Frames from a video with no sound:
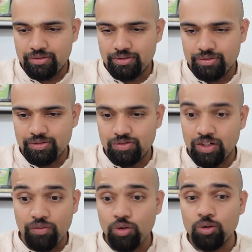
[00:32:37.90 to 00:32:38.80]
Now
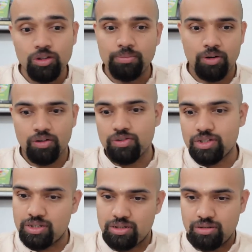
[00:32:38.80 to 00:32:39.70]
you know the
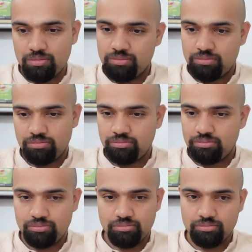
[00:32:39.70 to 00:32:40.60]
prognosis.
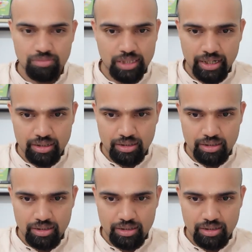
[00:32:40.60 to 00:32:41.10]
Correct?